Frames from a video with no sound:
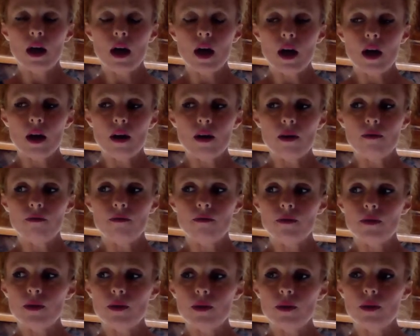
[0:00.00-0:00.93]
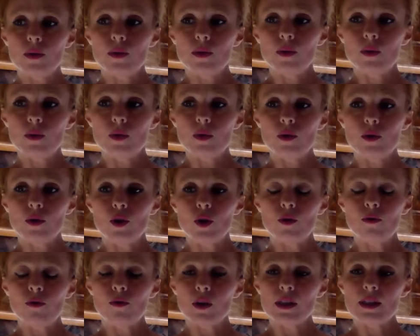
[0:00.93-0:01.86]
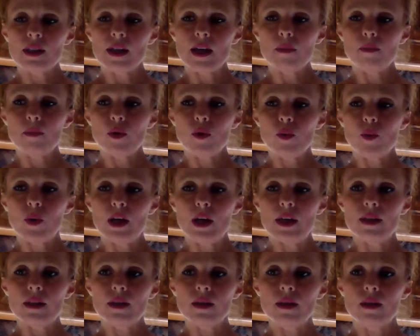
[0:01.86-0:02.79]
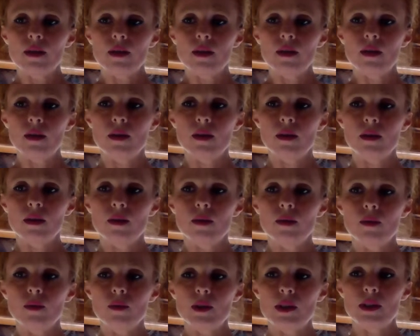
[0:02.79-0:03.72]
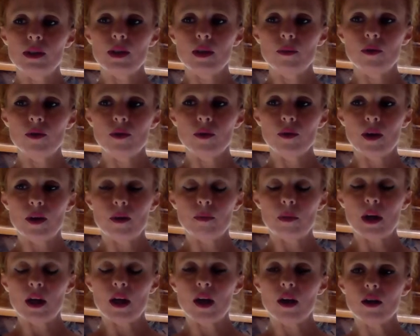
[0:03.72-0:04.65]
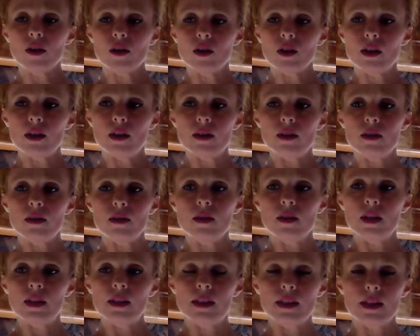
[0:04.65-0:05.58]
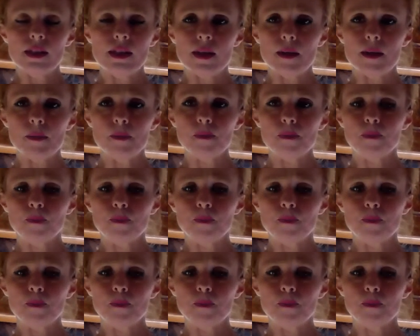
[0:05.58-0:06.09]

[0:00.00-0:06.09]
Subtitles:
of, for example, what was done with my uncle and the Dixie,